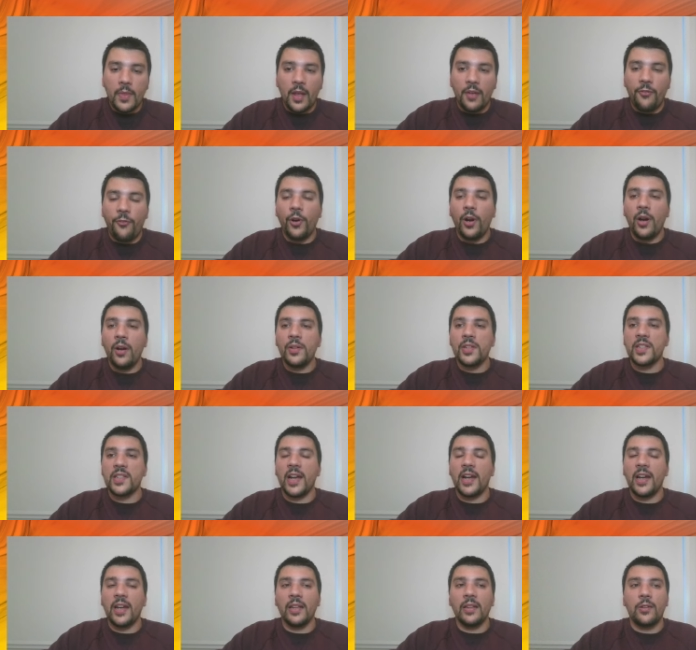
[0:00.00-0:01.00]
For our
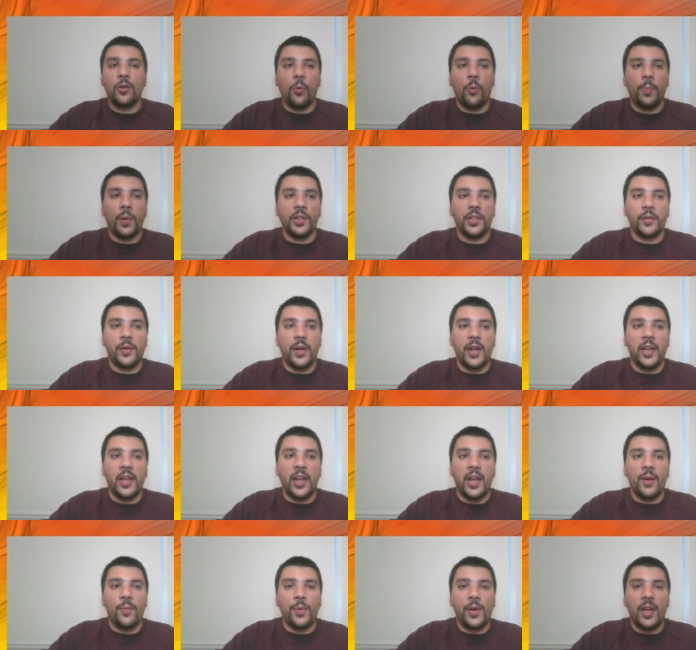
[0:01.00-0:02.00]
second Copa del Rey
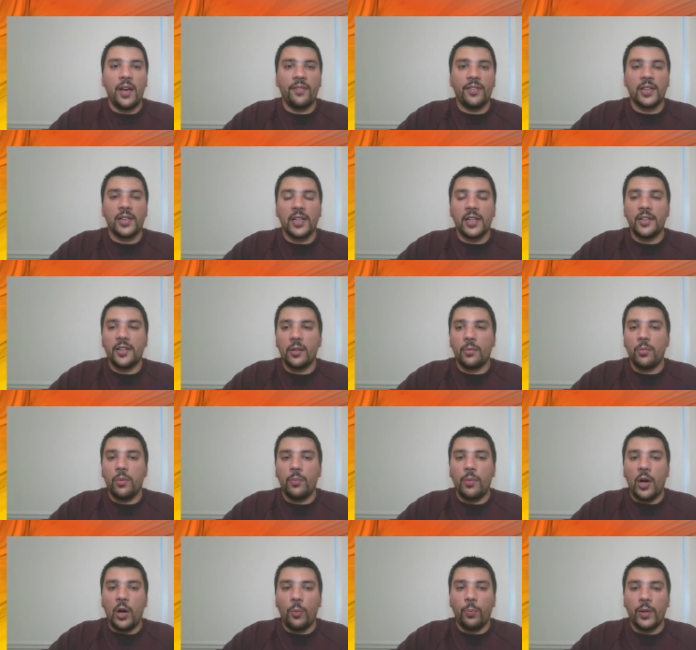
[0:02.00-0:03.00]
game, we have Athletic
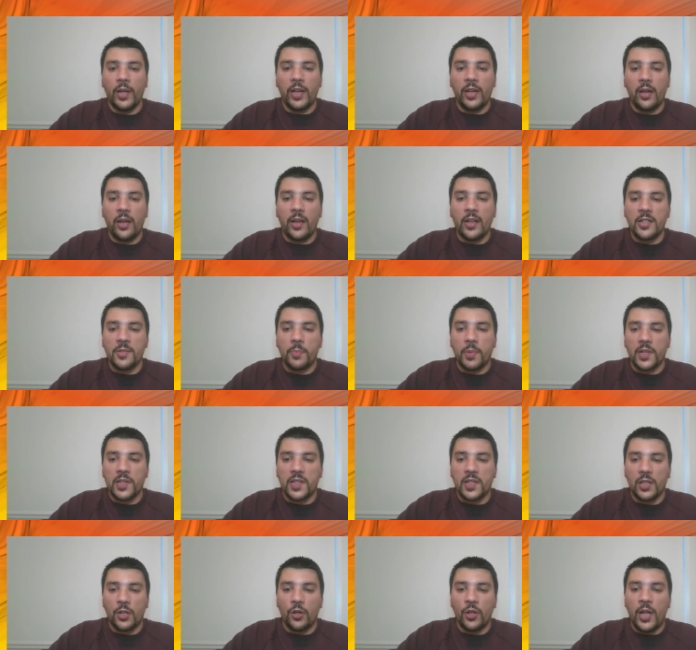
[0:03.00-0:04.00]
Bilbao playing against
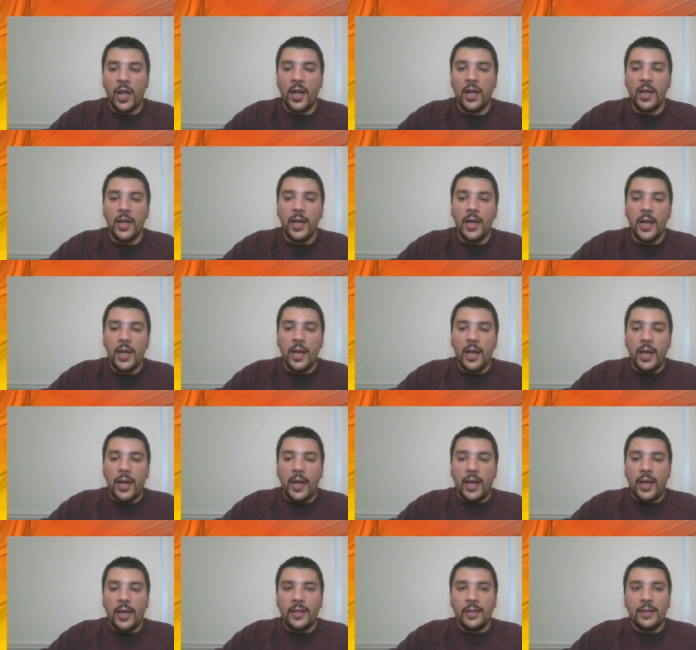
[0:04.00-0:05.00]
Barcelona.
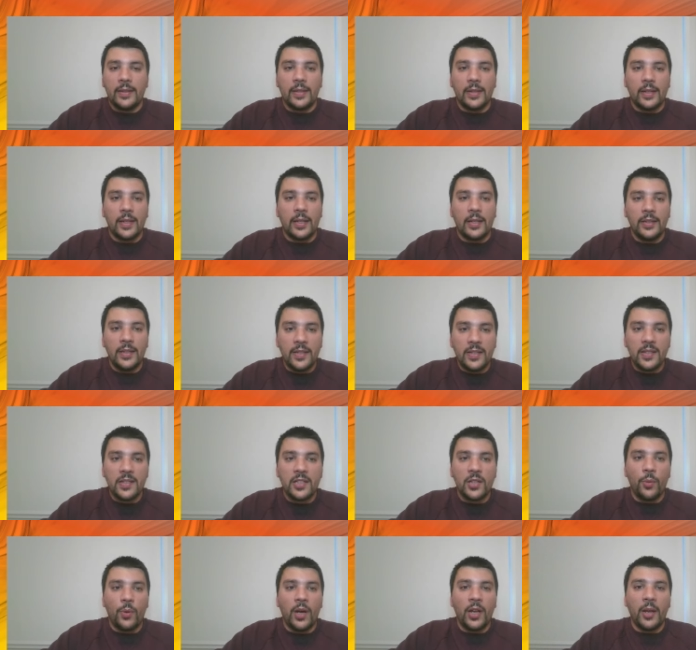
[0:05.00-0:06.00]
And uh, this
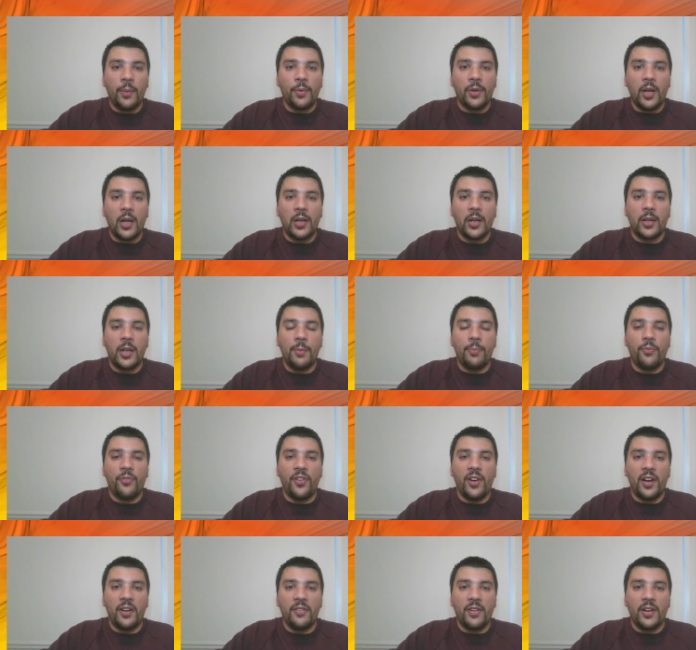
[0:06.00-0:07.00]
is the one I'm going to keep
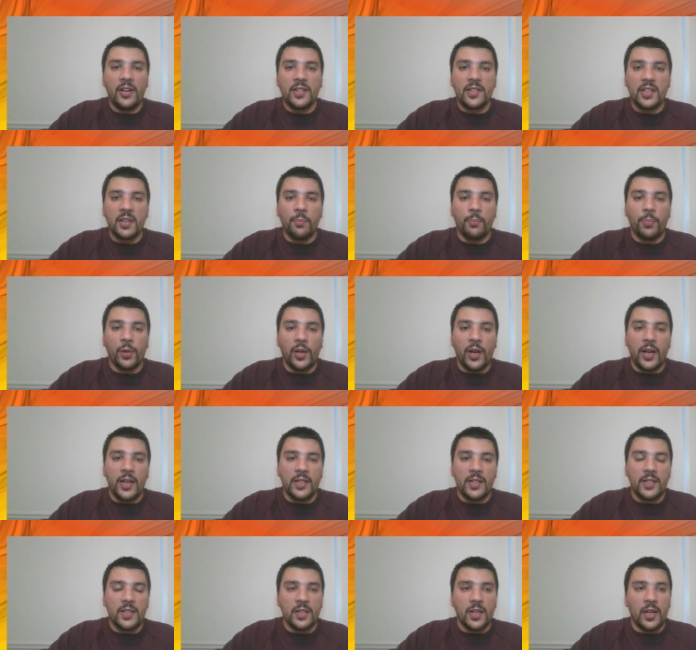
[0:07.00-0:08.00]
very, very simple,
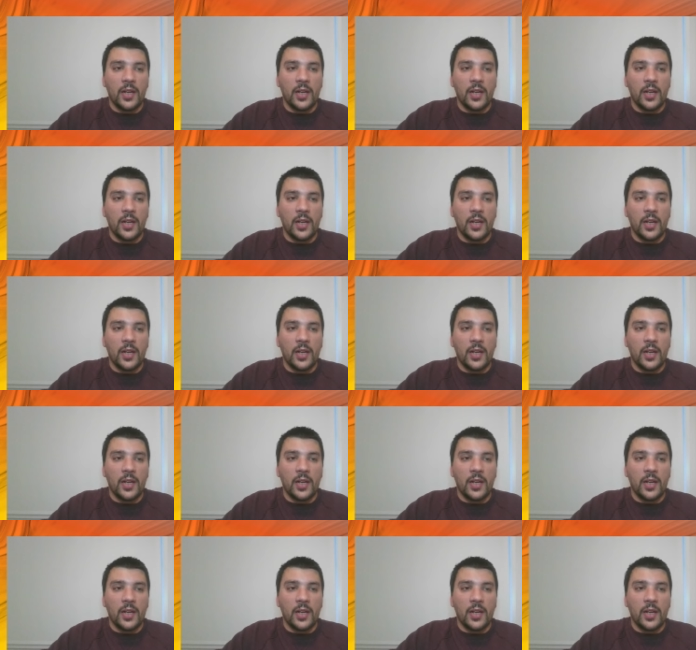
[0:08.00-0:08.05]
guys.